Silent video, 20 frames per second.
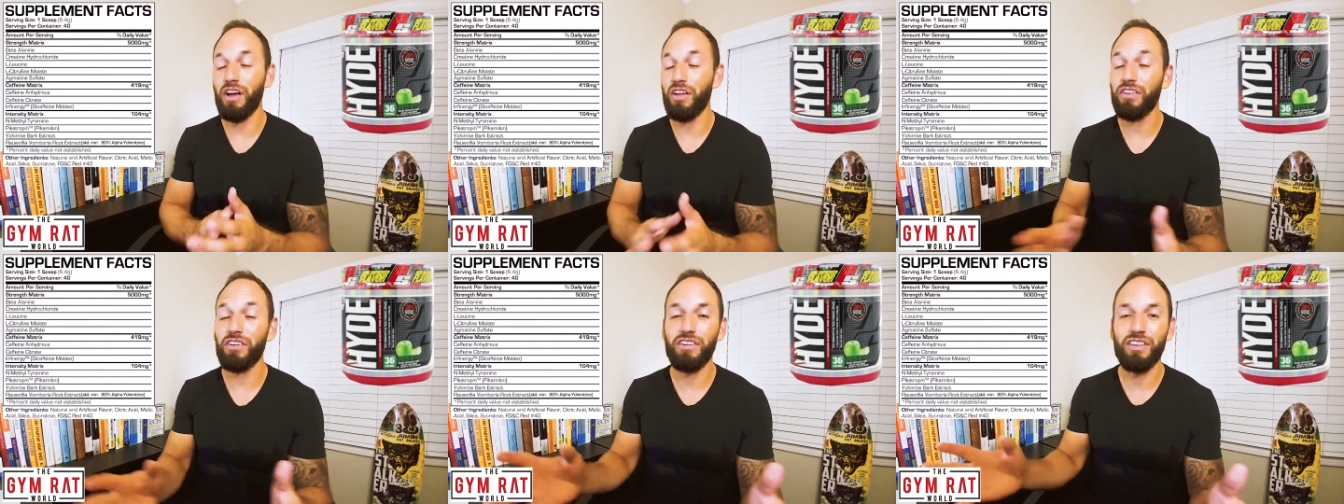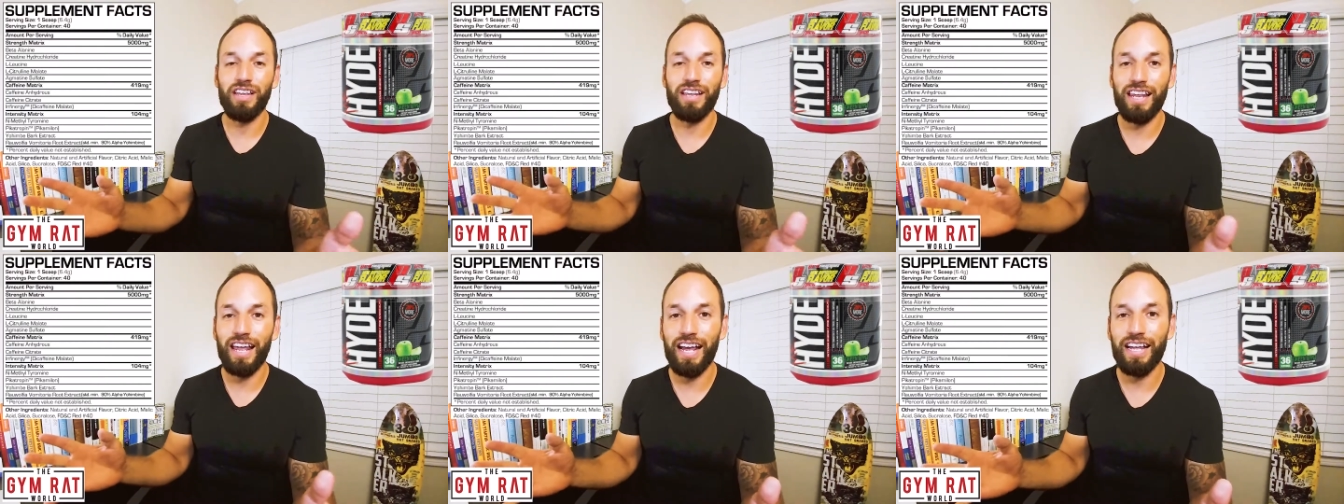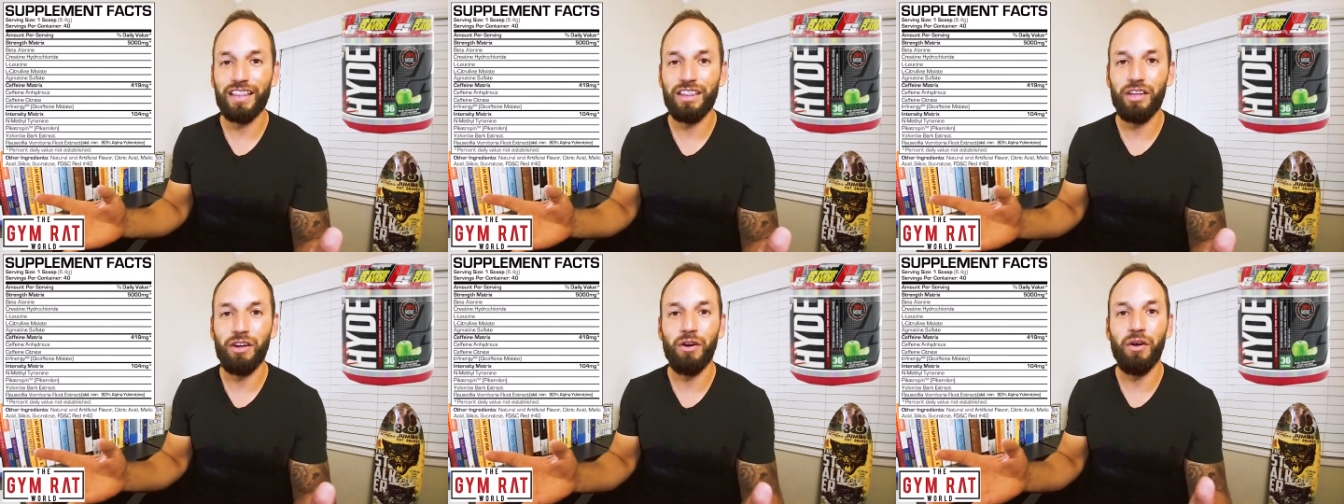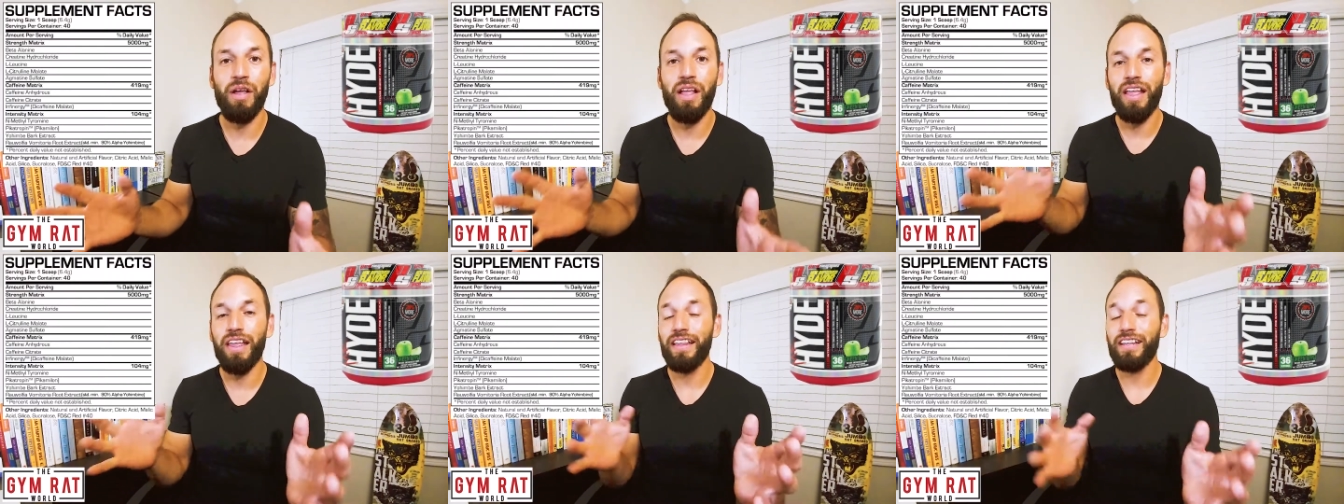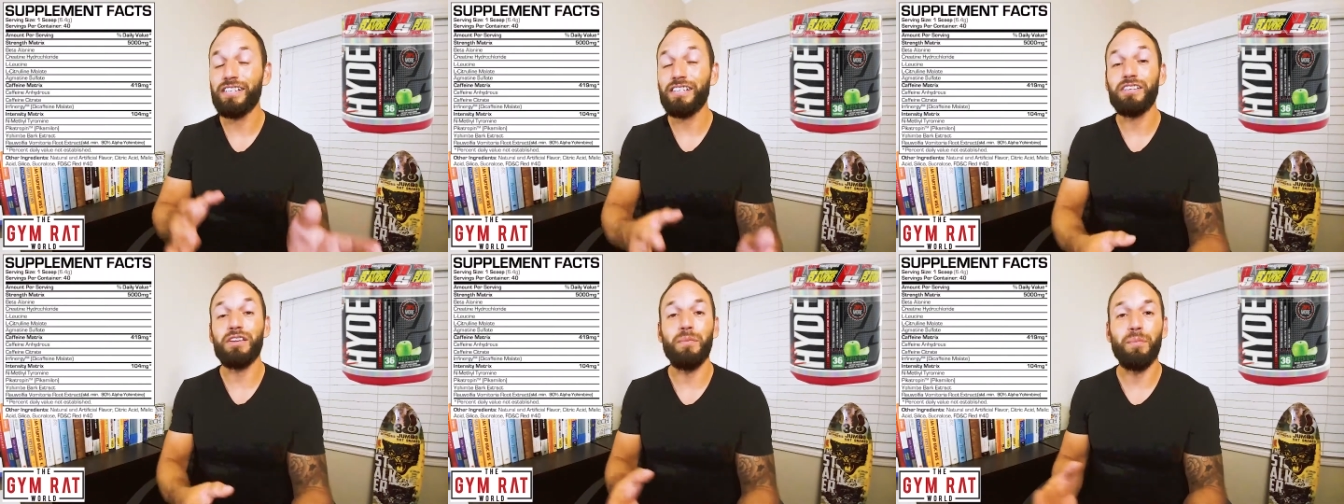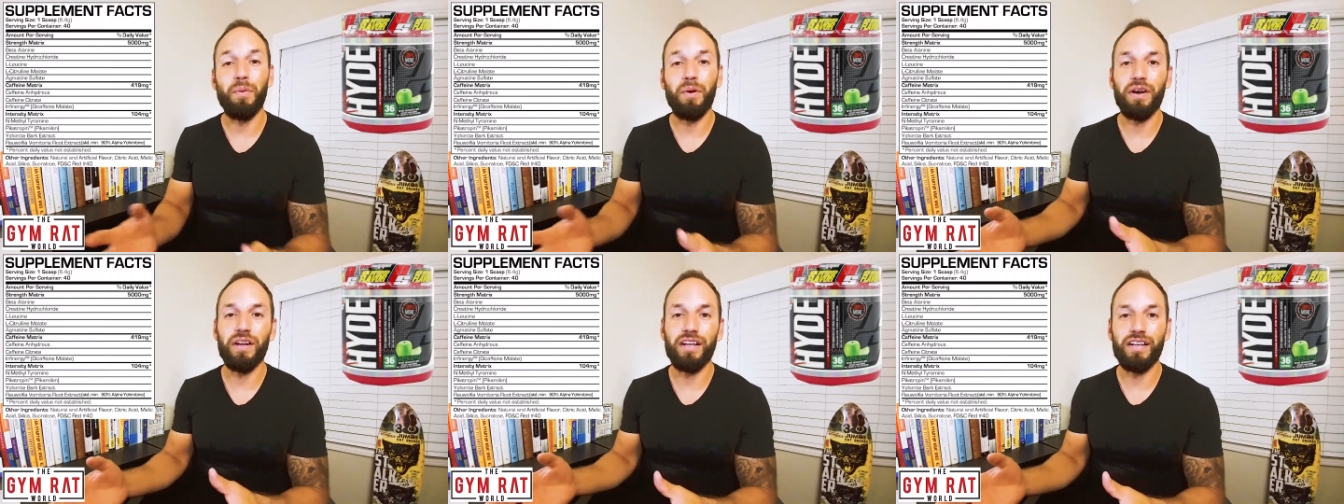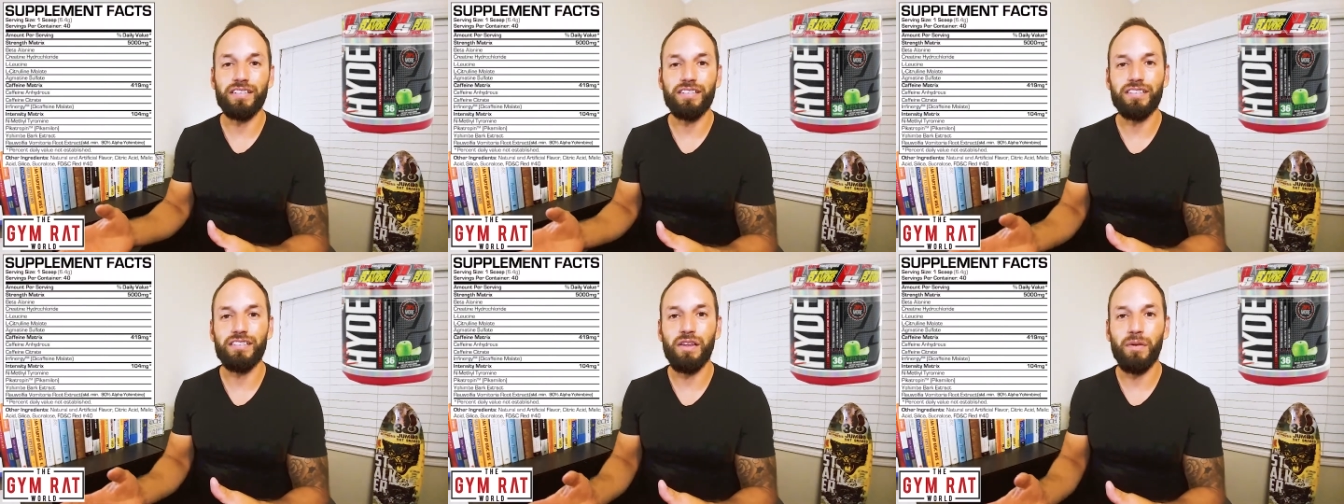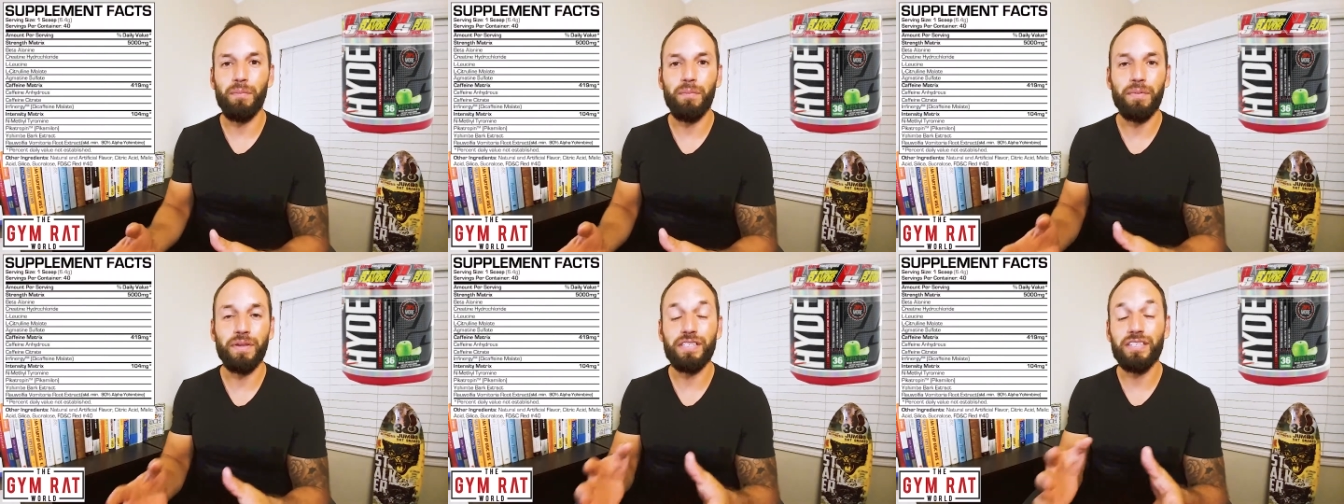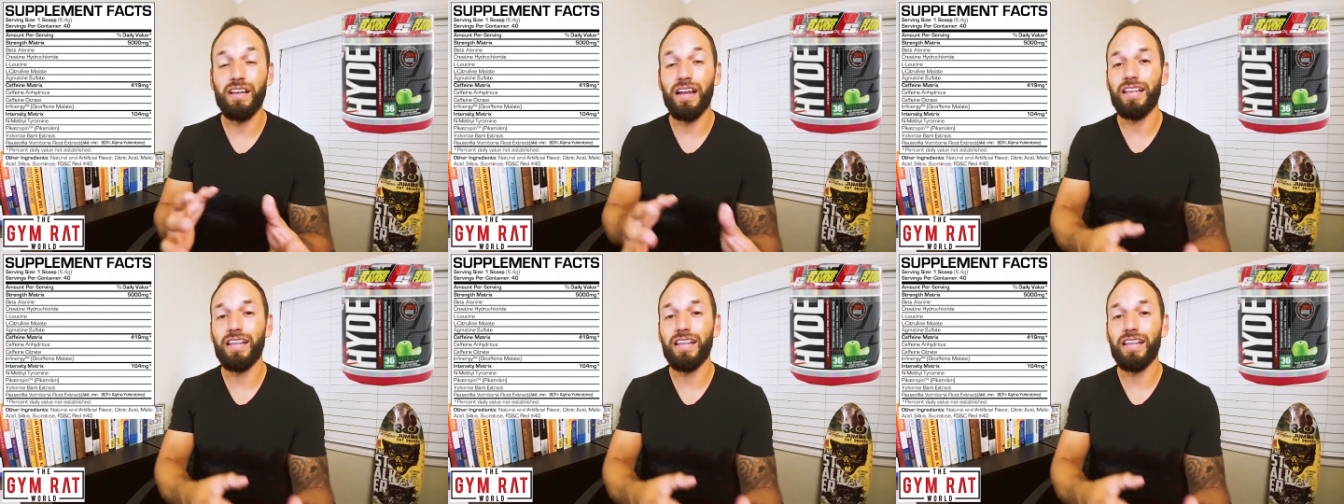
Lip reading: Other than that, though, this is a pretty good supplement.